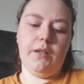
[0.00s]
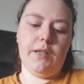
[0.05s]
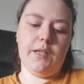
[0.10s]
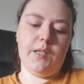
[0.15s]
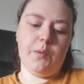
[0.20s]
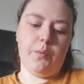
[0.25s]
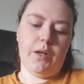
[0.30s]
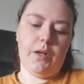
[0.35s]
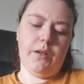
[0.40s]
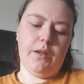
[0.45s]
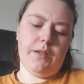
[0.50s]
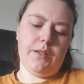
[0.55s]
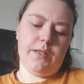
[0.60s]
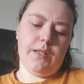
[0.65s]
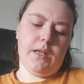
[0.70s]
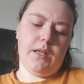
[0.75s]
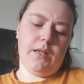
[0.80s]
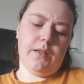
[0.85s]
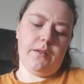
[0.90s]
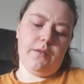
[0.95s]
This one is
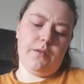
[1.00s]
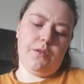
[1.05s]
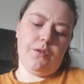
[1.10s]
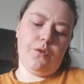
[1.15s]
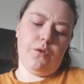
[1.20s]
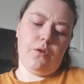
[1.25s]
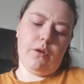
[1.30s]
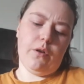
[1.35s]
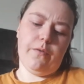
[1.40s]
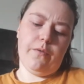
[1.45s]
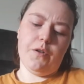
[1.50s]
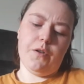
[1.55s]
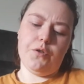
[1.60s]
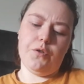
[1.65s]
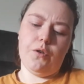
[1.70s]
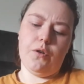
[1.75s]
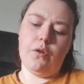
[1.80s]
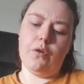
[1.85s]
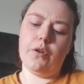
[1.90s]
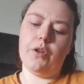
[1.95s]
a dog for
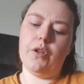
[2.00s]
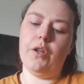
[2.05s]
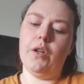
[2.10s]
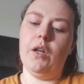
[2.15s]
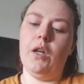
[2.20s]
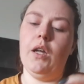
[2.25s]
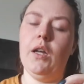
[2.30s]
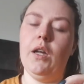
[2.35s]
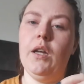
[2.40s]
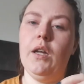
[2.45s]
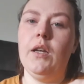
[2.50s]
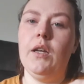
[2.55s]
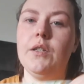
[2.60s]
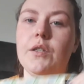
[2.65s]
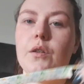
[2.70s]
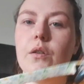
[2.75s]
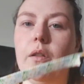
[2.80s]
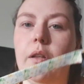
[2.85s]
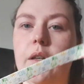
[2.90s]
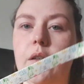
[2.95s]
dog. It's
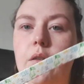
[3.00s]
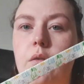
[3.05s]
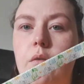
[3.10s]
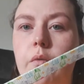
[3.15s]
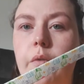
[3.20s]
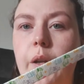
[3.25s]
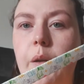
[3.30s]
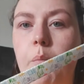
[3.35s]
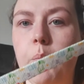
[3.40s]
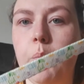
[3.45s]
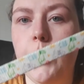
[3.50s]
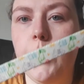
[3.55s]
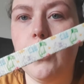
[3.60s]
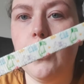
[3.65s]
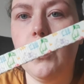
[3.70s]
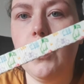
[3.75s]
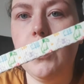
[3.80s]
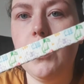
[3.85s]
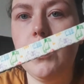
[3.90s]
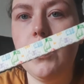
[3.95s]
got little
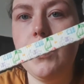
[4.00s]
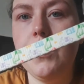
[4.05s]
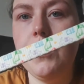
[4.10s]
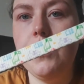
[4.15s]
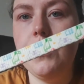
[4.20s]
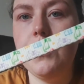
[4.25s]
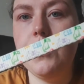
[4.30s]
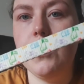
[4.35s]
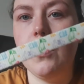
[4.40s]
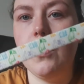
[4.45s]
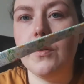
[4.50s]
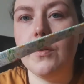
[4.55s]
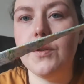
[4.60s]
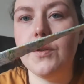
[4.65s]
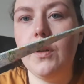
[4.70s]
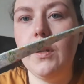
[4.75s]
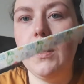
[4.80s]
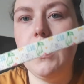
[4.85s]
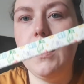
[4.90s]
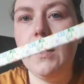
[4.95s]
rainbow dogs
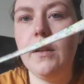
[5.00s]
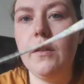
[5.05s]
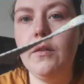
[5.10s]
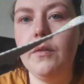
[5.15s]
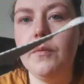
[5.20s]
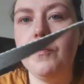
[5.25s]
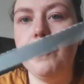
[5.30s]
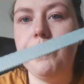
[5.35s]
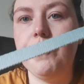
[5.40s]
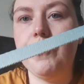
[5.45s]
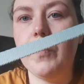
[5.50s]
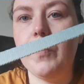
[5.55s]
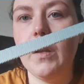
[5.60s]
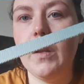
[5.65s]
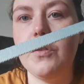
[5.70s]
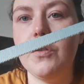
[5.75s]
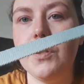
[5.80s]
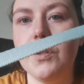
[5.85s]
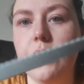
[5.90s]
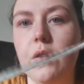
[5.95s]
on there,
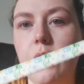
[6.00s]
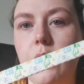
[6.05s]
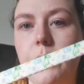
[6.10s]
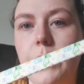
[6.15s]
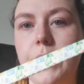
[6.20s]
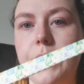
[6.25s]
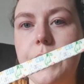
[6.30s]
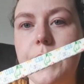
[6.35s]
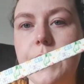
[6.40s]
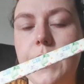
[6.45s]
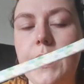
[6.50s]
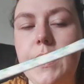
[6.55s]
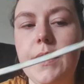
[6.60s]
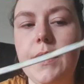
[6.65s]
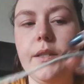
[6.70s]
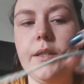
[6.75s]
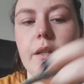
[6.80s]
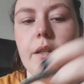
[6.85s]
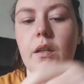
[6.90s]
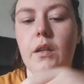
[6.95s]
just on the one
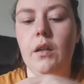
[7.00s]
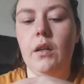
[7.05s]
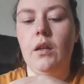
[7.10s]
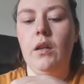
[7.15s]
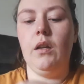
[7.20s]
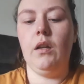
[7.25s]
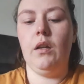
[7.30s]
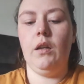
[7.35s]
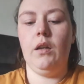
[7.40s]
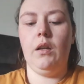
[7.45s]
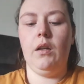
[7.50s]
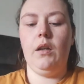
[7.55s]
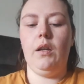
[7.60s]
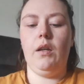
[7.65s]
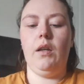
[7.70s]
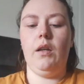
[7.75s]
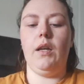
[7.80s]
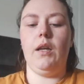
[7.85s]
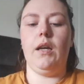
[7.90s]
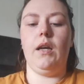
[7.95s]
side.
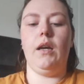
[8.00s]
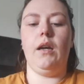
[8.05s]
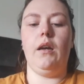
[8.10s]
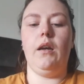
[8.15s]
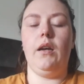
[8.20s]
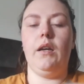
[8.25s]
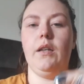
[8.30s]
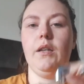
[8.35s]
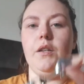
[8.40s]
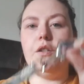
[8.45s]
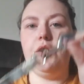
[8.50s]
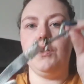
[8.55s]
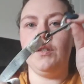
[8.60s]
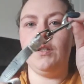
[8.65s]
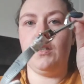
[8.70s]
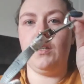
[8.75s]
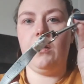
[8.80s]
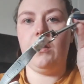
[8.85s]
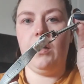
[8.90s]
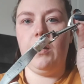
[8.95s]
And it's
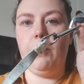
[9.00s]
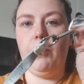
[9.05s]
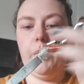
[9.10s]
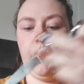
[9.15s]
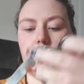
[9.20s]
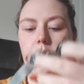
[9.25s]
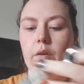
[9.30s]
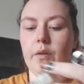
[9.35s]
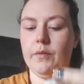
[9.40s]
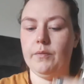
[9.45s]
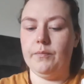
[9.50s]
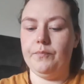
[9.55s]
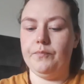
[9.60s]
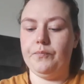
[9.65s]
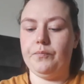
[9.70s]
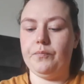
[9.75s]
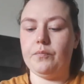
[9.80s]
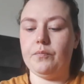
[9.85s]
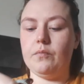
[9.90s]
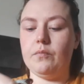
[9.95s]
just a clip.
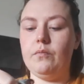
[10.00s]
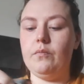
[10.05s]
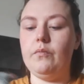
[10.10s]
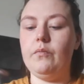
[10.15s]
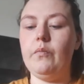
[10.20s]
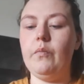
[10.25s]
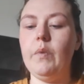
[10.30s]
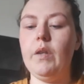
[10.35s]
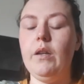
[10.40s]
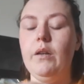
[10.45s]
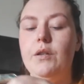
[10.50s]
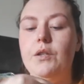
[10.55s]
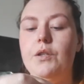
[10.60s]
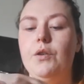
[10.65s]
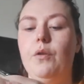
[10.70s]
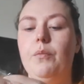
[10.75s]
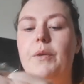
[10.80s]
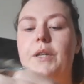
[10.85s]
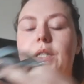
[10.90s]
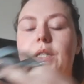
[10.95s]

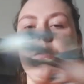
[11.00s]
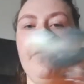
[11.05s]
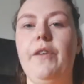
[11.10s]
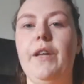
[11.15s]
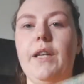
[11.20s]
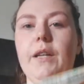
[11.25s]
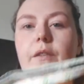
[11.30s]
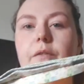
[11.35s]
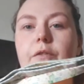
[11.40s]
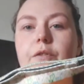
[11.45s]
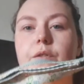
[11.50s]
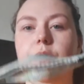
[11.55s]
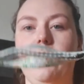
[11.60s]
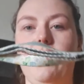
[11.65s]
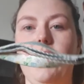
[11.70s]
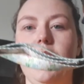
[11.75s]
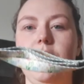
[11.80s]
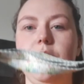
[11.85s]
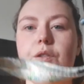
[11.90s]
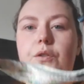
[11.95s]
So, but it's a very,
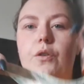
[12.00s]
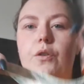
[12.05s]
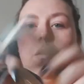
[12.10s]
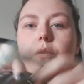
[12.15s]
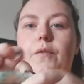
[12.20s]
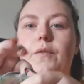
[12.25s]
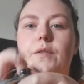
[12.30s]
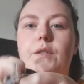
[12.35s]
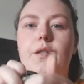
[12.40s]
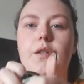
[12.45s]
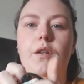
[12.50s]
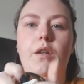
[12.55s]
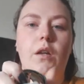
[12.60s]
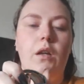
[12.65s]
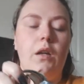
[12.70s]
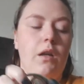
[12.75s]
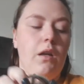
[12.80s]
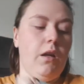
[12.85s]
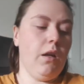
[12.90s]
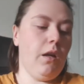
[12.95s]
very soft
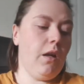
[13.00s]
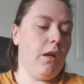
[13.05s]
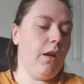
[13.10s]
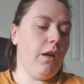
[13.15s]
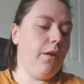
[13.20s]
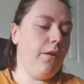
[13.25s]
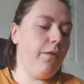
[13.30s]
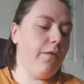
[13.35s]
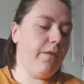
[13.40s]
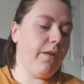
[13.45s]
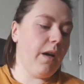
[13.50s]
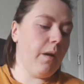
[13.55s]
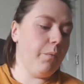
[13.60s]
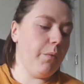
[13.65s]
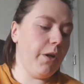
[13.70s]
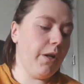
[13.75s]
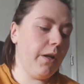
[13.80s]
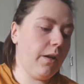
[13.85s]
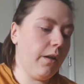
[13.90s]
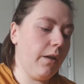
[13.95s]

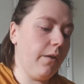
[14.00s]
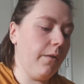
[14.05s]
fabric.